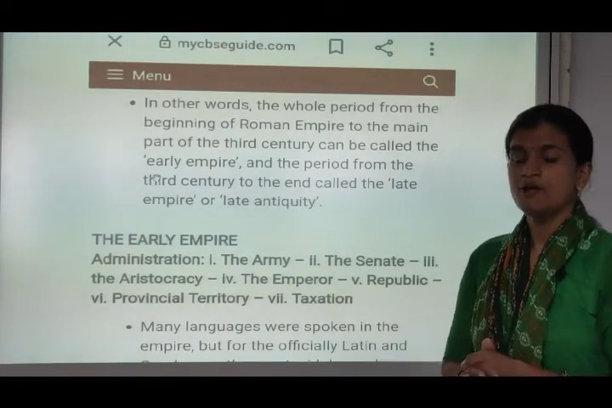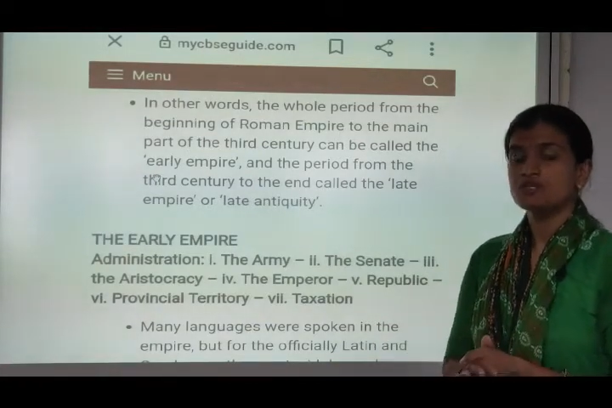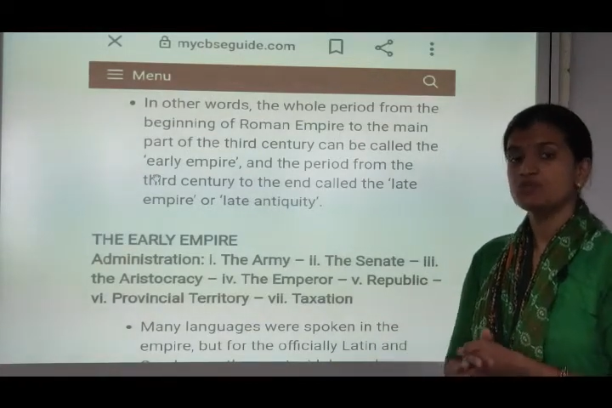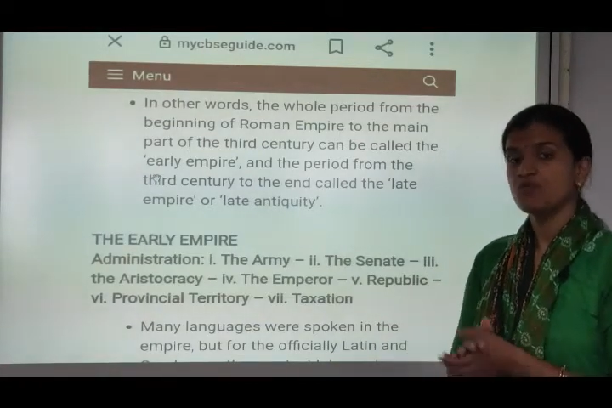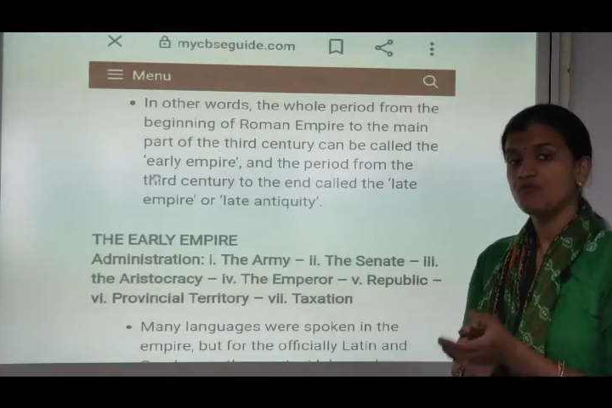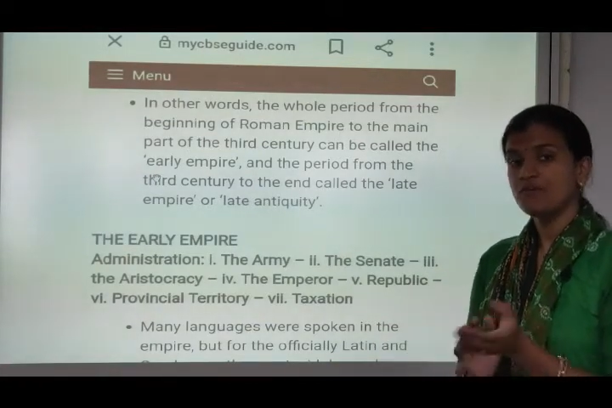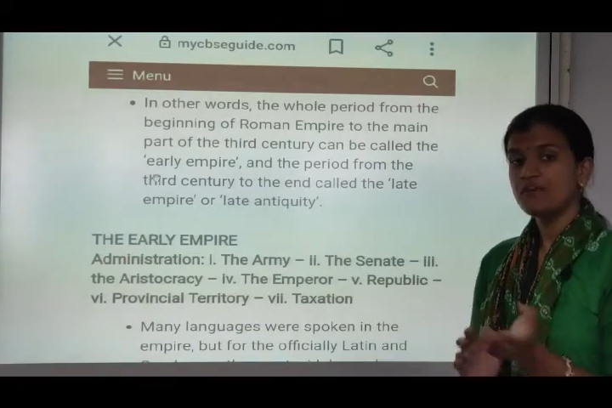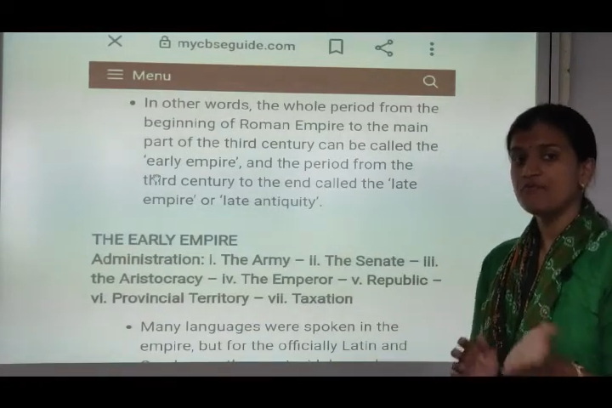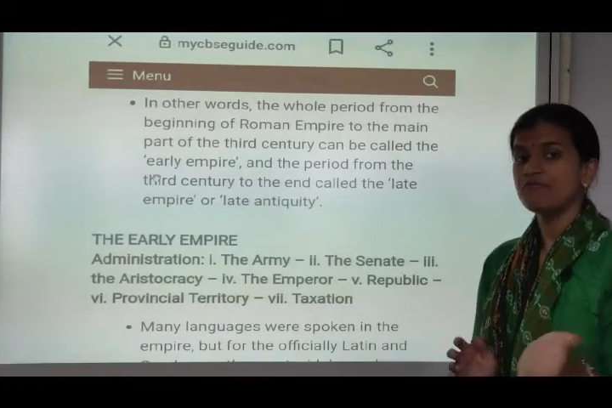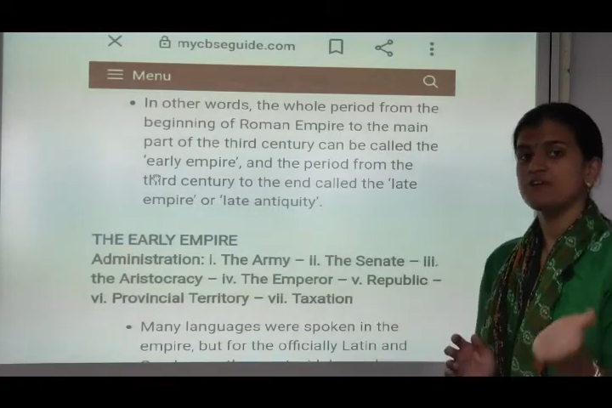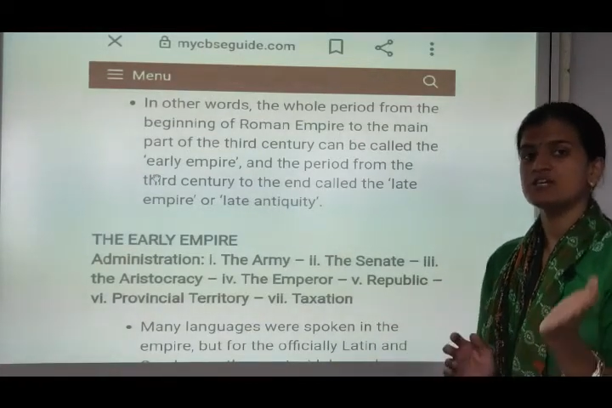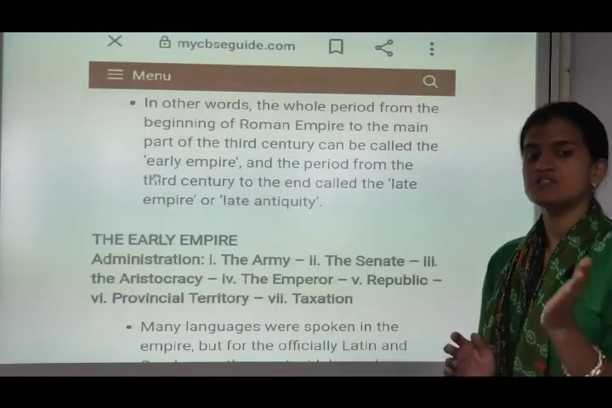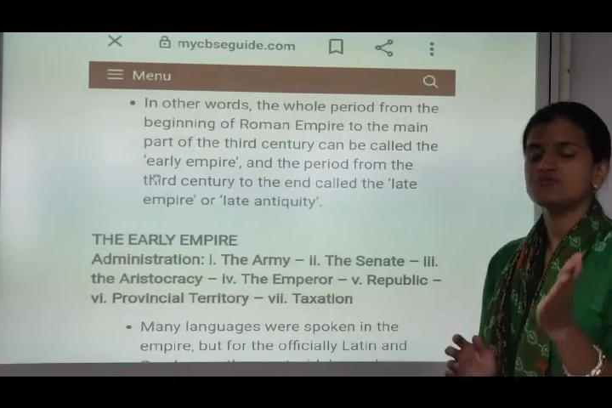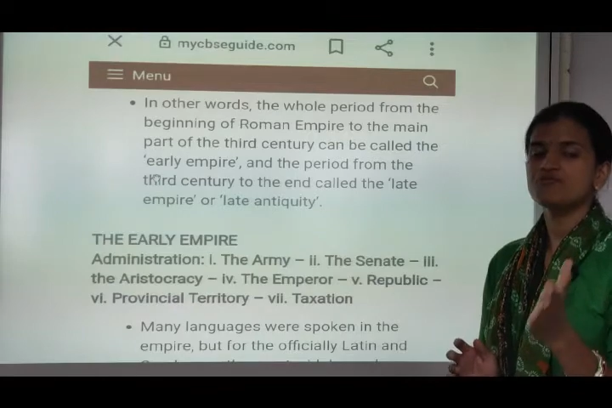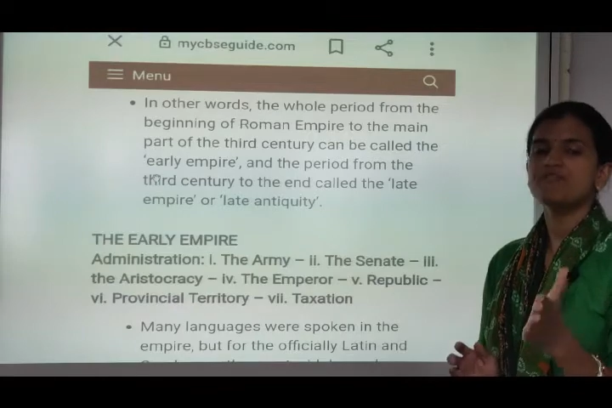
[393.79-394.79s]
So we
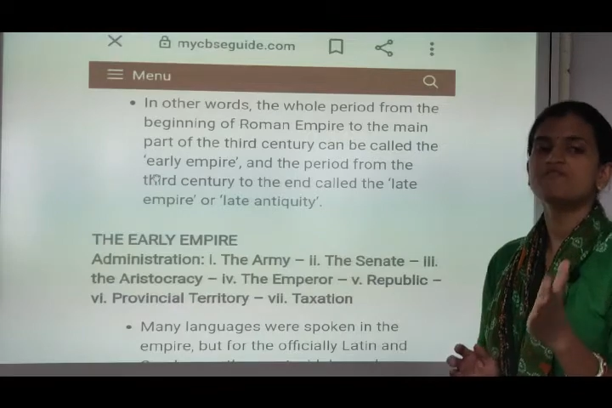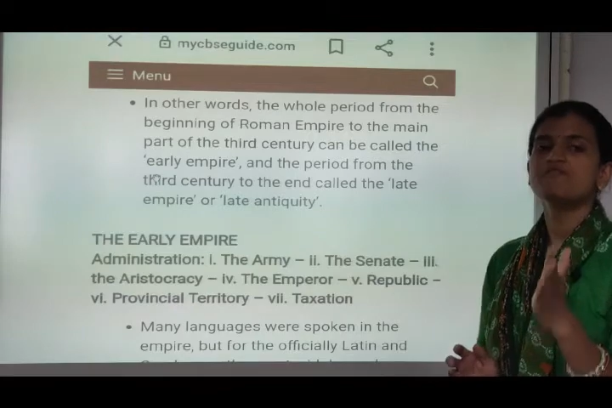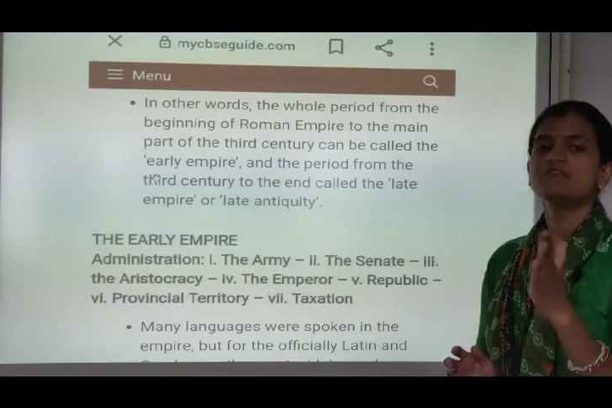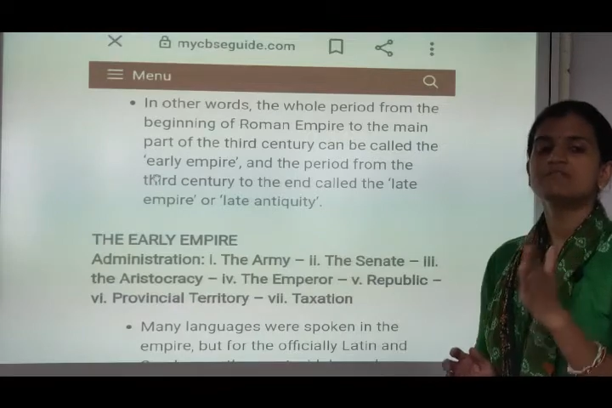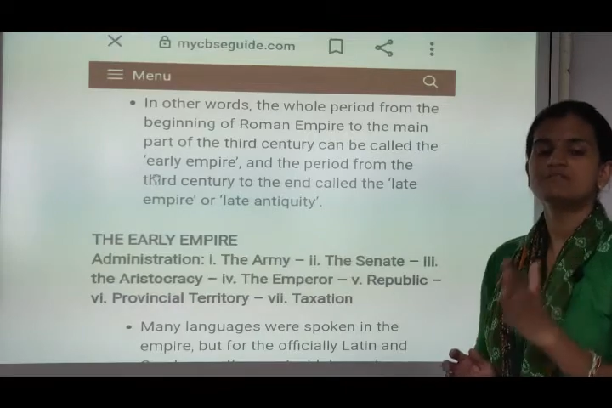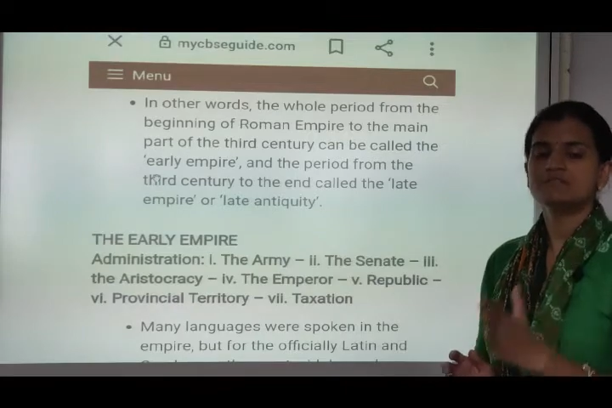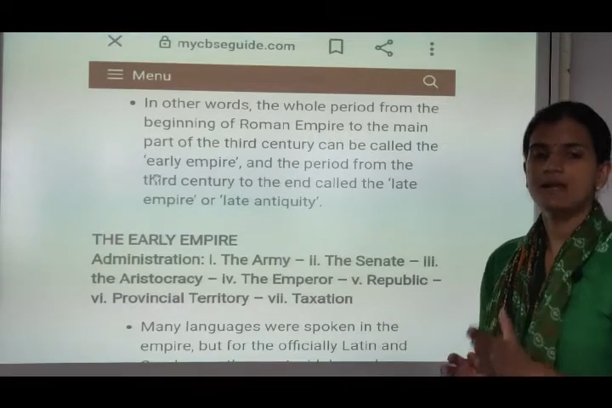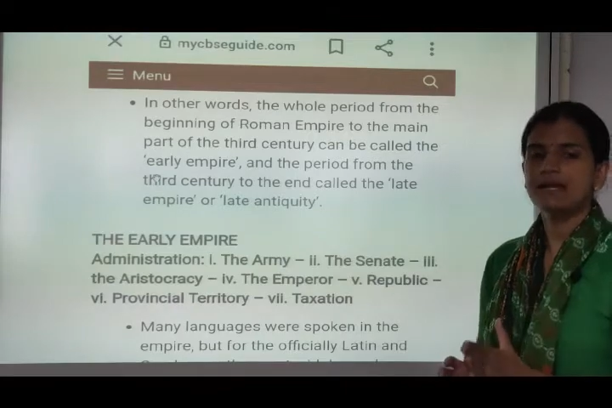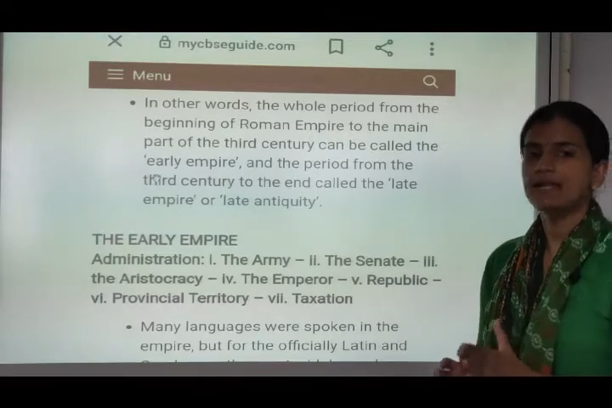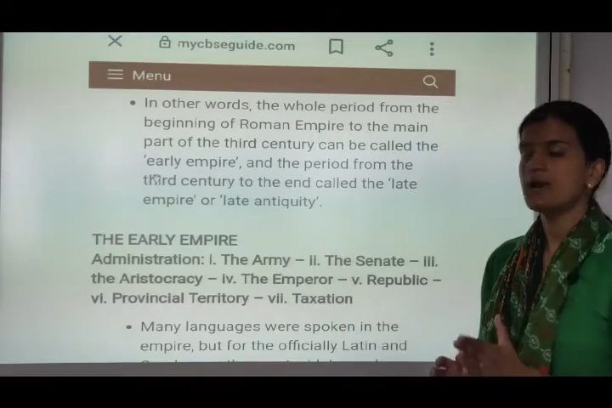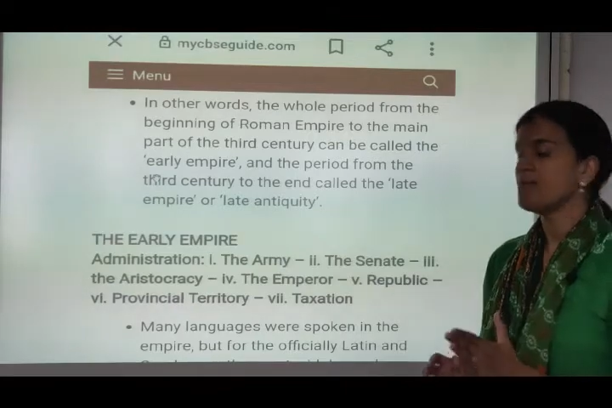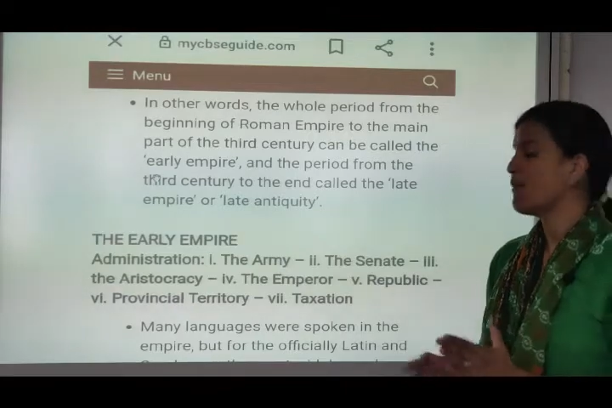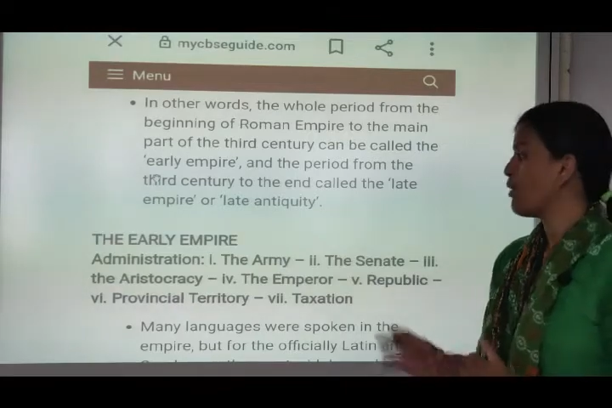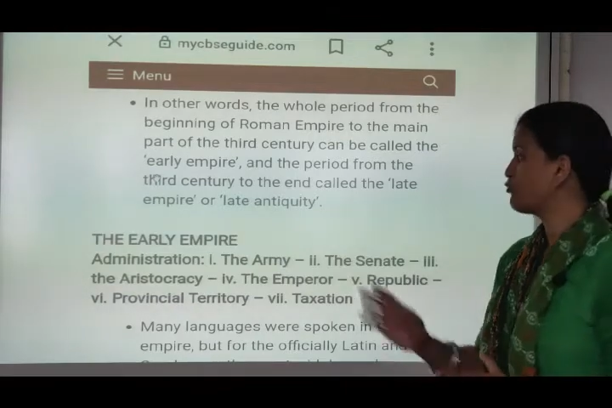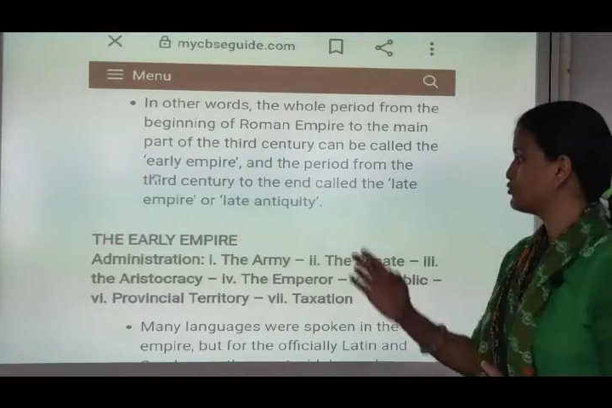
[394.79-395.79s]
will study
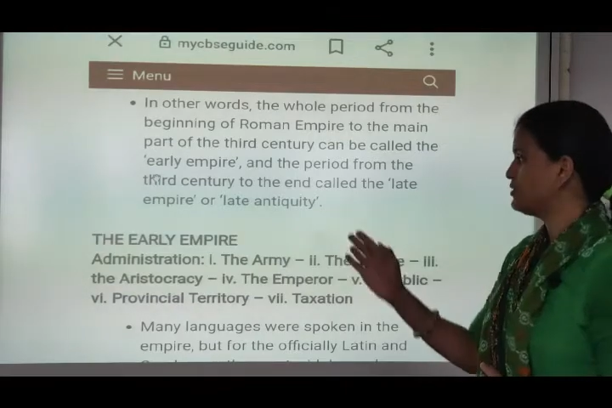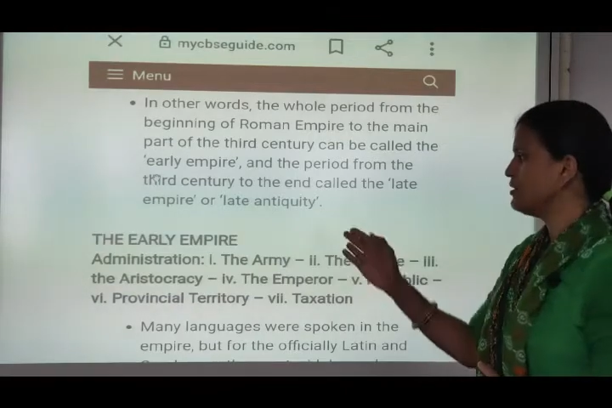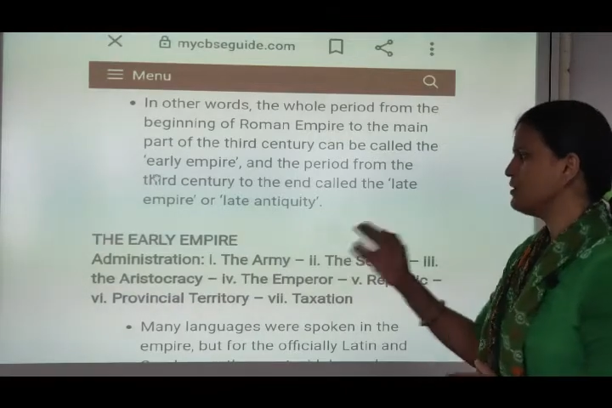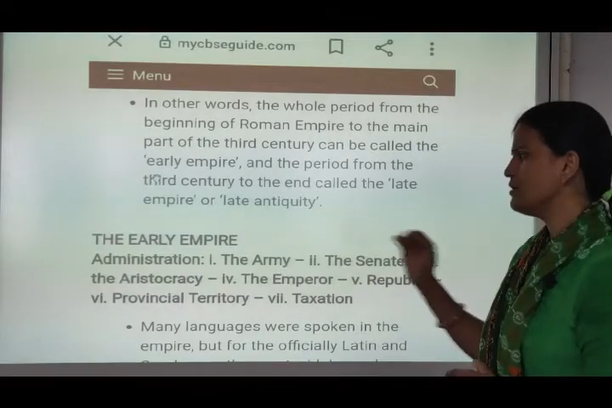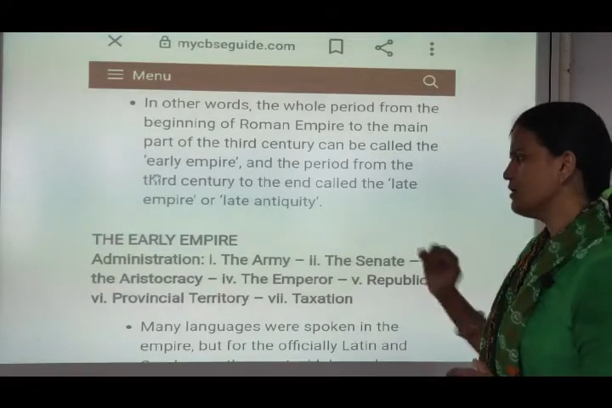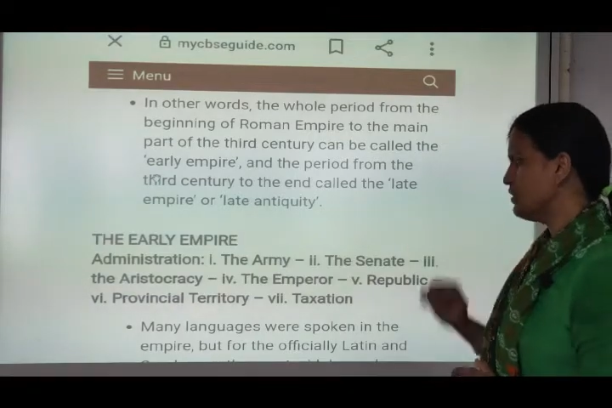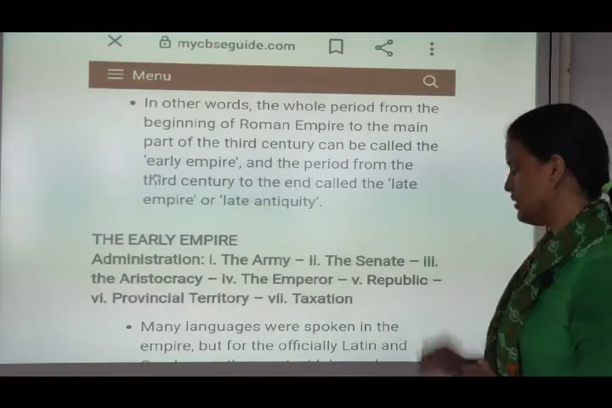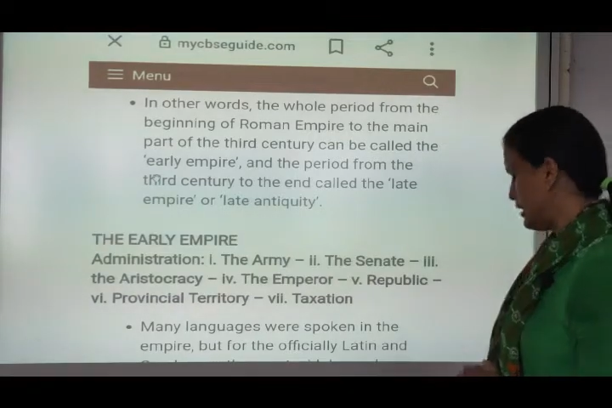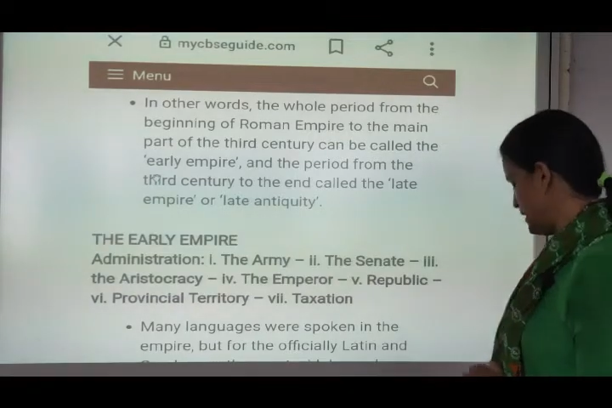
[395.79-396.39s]
about the